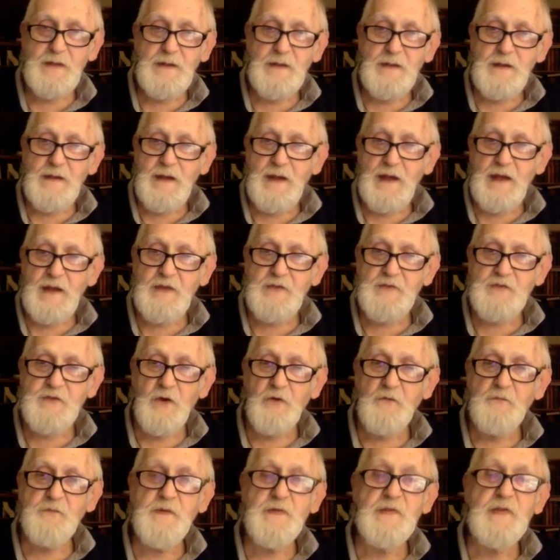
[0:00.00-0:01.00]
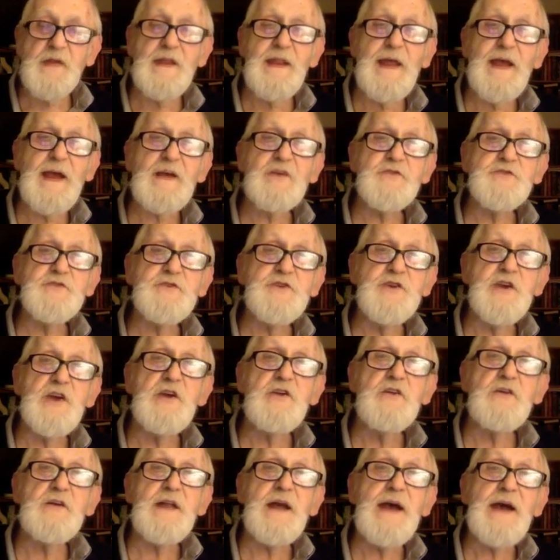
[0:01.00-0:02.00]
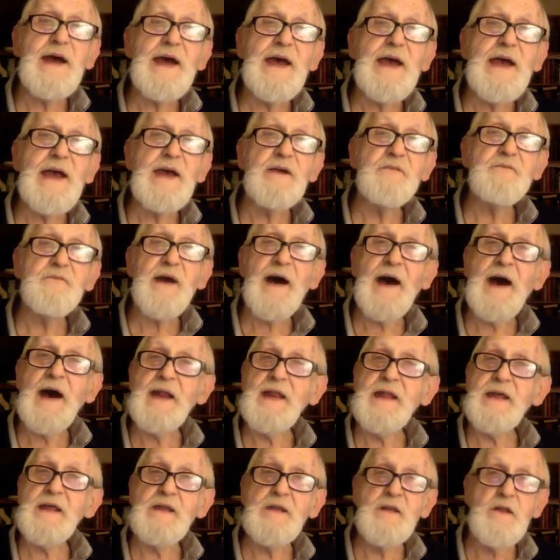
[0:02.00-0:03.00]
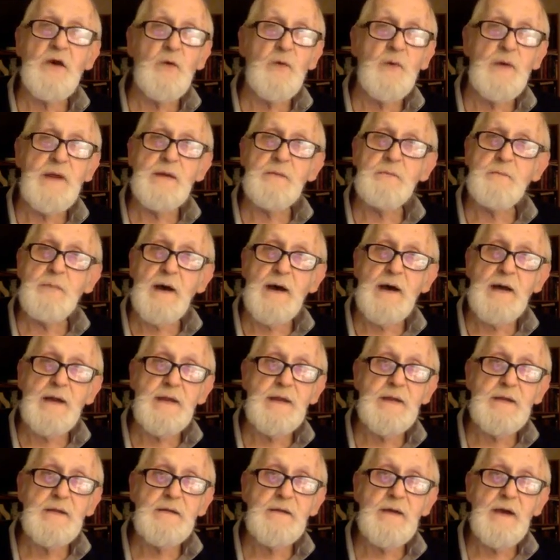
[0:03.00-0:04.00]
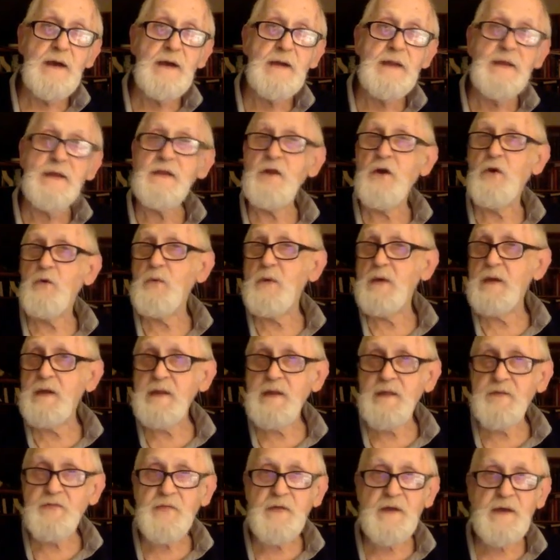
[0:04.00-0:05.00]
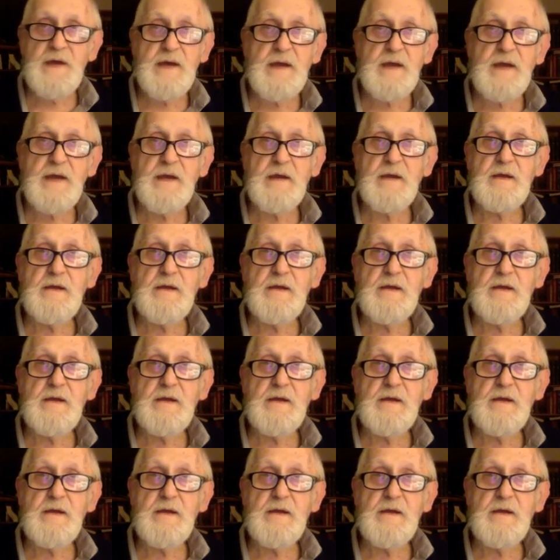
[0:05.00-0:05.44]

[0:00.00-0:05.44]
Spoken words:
And so for the next year and a half, I didn't know anybody. I didn't know anything.